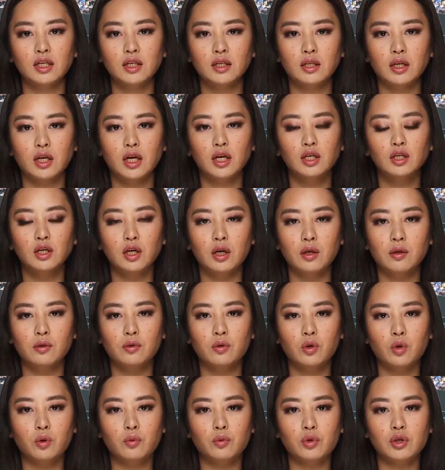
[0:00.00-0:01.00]
unlock our
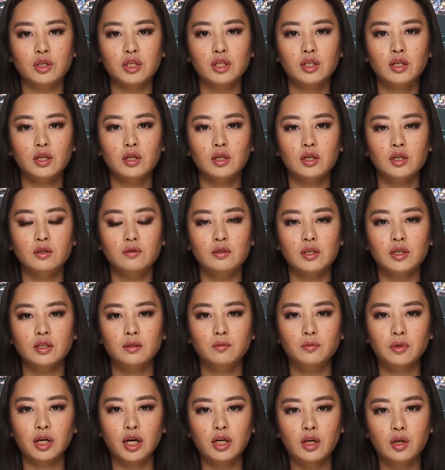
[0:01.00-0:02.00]
full prediction of
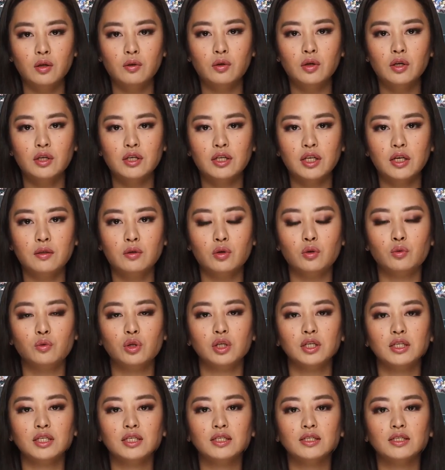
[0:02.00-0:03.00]
this match for several
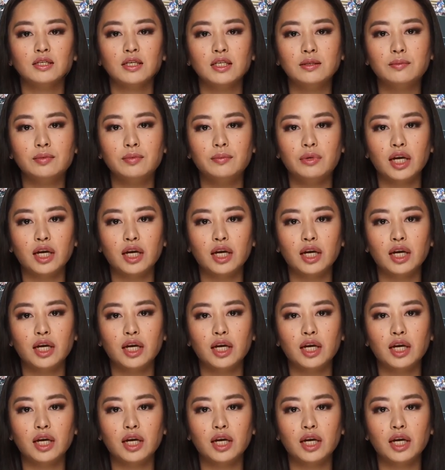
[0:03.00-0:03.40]
markets,